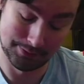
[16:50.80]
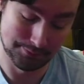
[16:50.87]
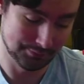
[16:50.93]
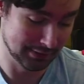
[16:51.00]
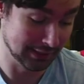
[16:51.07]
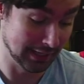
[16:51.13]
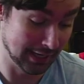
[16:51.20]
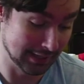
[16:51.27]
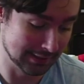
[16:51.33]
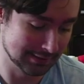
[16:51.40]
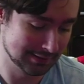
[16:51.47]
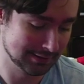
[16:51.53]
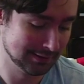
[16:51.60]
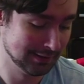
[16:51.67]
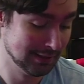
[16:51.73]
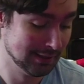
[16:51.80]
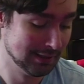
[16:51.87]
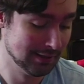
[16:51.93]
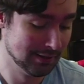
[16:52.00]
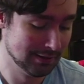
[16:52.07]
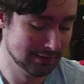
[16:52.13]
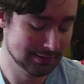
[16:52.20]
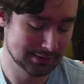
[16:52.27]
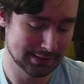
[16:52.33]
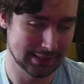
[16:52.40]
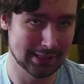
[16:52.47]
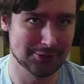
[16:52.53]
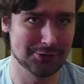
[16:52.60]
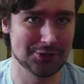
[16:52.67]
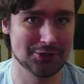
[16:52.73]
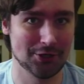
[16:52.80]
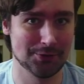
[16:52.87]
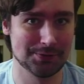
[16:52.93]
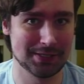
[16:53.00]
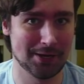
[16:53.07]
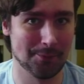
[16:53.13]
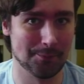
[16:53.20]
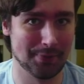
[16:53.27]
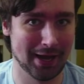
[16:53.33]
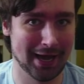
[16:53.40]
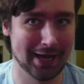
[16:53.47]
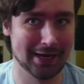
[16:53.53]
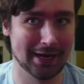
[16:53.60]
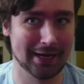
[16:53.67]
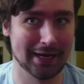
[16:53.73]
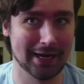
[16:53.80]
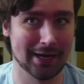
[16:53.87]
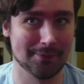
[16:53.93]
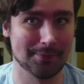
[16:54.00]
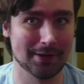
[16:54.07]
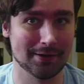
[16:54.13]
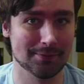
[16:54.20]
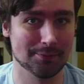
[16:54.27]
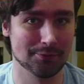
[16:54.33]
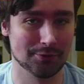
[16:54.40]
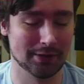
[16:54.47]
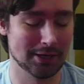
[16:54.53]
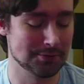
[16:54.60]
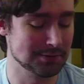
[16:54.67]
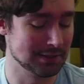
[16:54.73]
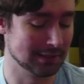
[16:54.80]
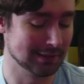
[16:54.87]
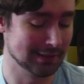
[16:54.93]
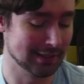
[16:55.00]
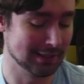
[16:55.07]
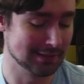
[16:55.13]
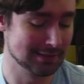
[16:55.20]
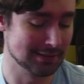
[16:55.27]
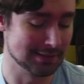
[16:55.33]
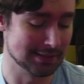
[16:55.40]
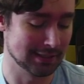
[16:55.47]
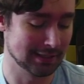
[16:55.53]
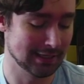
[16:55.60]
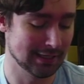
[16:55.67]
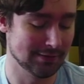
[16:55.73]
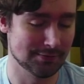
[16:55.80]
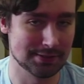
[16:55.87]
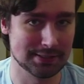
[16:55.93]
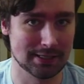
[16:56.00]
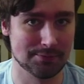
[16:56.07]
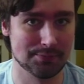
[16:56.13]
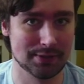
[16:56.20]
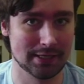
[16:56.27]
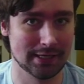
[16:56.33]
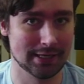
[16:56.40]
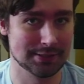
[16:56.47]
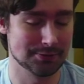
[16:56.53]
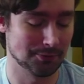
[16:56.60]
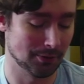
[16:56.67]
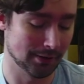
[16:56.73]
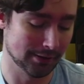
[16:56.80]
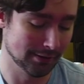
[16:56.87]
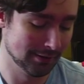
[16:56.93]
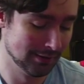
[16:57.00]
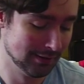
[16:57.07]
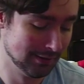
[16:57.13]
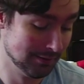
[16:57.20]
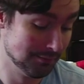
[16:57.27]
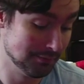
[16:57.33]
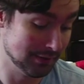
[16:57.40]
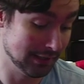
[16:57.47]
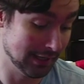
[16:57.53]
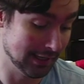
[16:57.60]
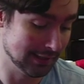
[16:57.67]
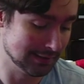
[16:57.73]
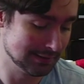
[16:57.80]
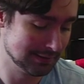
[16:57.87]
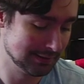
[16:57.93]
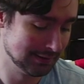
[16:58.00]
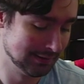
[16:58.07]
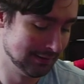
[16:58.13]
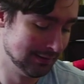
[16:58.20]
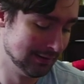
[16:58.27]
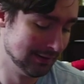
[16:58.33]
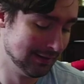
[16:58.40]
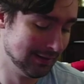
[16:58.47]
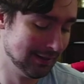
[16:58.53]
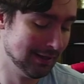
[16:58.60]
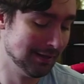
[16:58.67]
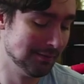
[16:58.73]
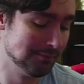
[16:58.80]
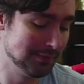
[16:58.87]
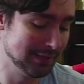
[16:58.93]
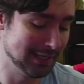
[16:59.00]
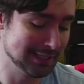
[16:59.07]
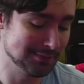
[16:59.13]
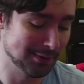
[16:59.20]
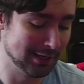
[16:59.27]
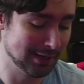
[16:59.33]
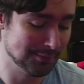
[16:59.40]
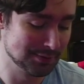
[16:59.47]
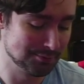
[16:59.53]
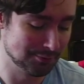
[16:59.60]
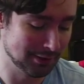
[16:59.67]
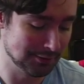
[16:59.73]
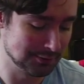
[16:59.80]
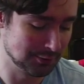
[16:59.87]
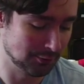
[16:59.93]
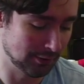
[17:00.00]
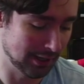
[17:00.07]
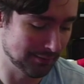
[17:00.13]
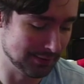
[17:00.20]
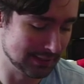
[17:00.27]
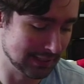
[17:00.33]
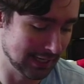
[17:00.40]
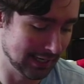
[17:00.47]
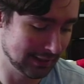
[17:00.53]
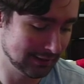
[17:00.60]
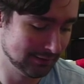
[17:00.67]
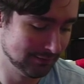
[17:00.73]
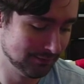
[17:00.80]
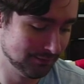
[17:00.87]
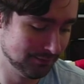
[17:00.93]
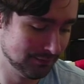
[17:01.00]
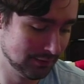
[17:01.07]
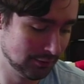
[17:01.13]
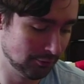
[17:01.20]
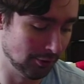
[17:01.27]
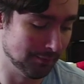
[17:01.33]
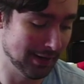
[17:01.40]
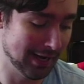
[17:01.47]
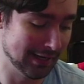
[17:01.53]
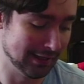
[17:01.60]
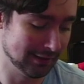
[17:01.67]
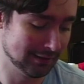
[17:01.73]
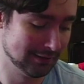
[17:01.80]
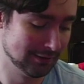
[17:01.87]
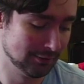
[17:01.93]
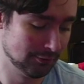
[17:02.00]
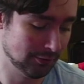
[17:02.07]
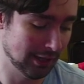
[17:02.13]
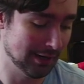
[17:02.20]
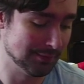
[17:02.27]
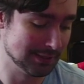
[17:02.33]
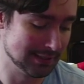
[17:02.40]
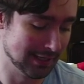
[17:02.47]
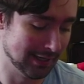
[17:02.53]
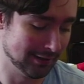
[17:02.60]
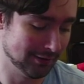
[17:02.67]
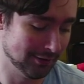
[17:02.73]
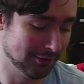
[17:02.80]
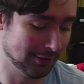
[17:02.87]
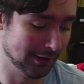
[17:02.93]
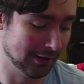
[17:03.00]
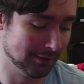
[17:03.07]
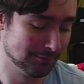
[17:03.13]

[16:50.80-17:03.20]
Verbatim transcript: P.A.C. See, that just shows how bad I am at pronouncing things, because I can't even say P.S. right. P.A.C. P.S. My name is pronounced Crab Attack. Crabatic. Crab Attack. Okay.